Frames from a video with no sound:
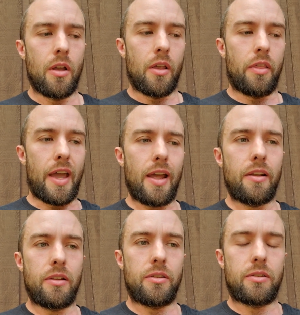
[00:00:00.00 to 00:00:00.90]
that
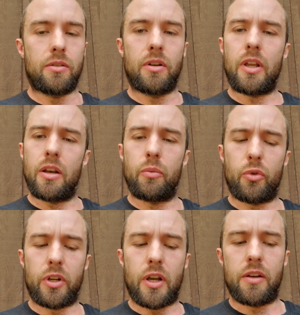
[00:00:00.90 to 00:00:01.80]
is, again,
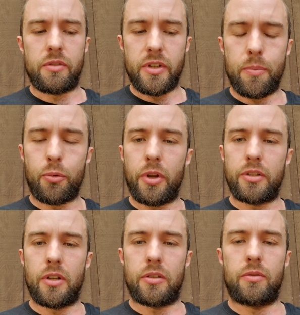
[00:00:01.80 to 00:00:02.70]
what kind of
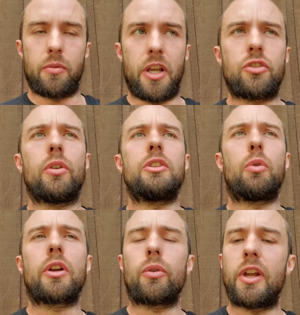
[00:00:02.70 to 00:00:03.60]
separates us from nature. It's
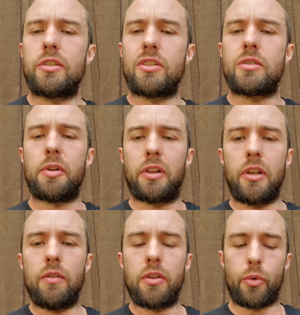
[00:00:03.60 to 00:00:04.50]
what creates this
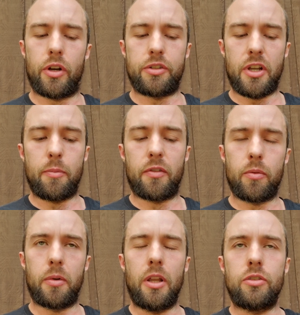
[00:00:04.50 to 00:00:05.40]
belief that we are separate
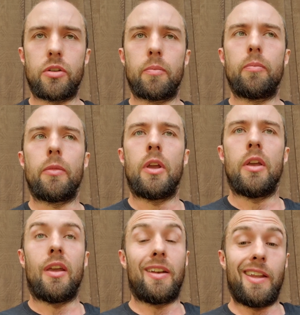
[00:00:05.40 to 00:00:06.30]
from nature.
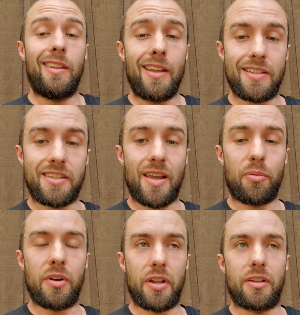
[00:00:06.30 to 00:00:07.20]
And in that
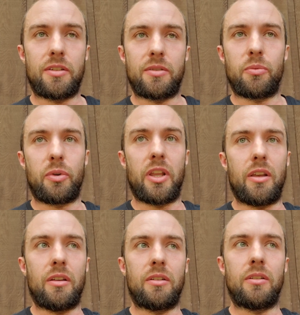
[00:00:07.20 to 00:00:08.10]
separateness,
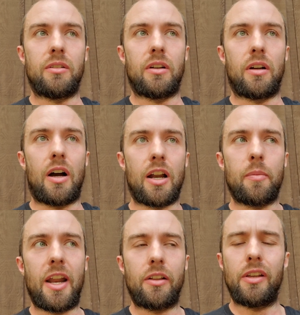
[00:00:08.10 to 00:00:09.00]
we
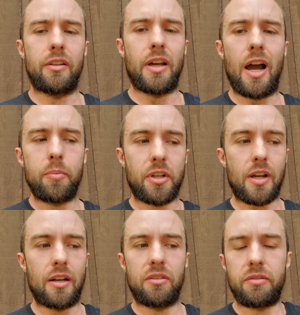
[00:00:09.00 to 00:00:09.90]
automatically adopt a
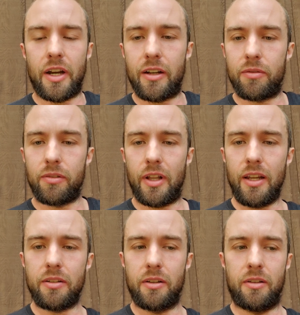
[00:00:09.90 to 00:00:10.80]
kind of fight or flight